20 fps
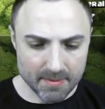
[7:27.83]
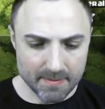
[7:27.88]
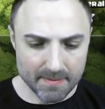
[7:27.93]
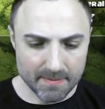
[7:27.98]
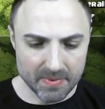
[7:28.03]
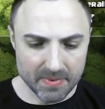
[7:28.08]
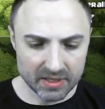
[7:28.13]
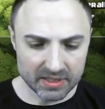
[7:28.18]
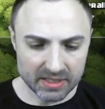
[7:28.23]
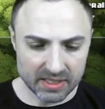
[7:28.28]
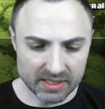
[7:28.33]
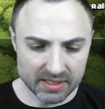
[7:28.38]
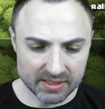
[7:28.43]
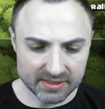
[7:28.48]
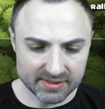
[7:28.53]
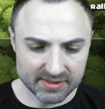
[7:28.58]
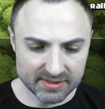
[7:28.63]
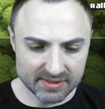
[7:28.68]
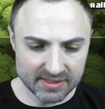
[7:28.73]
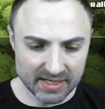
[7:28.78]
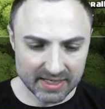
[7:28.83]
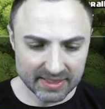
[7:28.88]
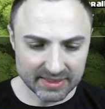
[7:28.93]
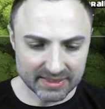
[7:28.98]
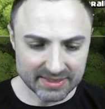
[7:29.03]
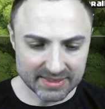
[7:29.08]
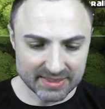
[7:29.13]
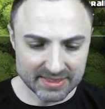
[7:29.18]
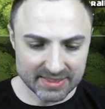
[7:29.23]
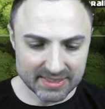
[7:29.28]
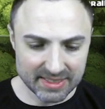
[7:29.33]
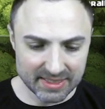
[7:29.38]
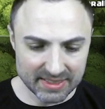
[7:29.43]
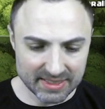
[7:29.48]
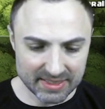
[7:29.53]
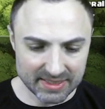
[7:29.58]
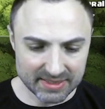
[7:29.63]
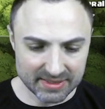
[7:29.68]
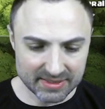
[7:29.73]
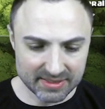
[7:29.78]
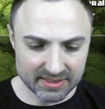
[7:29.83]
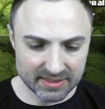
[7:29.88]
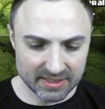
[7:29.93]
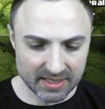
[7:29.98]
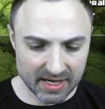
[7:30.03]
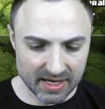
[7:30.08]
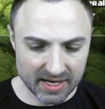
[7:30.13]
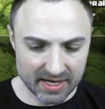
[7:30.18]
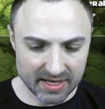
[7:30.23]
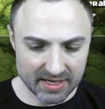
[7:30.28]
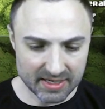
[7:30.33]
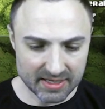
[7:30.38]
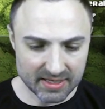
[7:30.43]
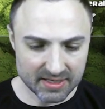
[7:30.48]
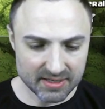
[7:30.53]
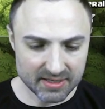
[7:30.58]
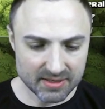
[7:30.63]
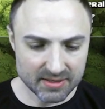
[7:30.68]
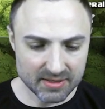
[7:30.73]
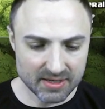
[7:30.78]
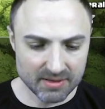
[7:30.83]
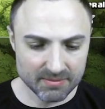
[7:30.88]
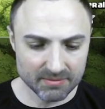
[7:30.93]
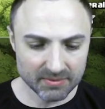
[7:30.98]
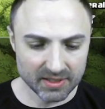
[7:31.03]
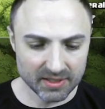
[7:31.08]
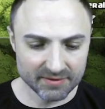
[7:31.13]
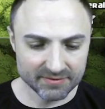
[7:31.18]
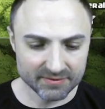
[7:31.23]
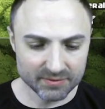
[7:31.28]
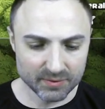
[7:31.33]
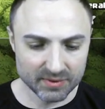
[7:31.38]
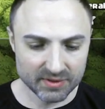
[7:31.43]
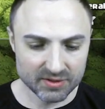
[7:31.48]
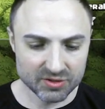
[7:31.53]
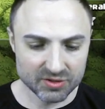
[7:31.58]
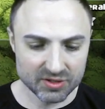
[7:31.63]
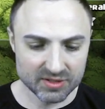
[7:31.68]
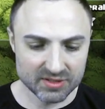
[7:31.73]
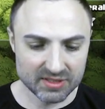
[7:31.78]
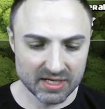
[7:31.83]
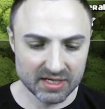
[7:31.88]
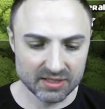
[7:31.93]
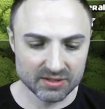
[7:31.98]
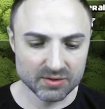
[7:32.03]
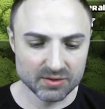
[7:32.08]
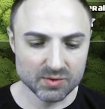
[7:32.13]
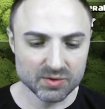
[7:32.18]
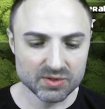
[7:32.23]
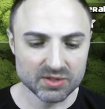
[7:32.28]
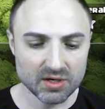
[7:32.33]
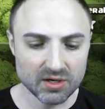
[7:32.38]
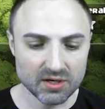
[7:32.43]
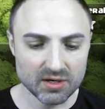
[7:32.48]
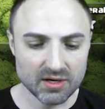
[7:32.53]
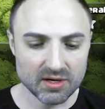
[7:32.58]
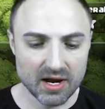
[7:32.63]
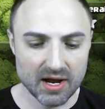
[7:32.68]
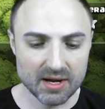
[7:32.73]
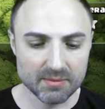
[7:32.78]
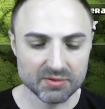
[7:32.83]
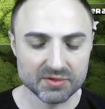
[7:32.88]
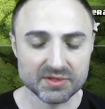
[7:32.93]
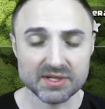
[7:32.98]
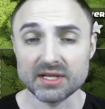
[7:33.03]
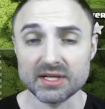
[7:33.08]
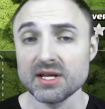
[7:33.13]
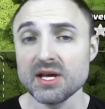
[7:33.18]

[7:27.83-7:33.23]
But since I didn't, I am left with just a 2-star, high percent.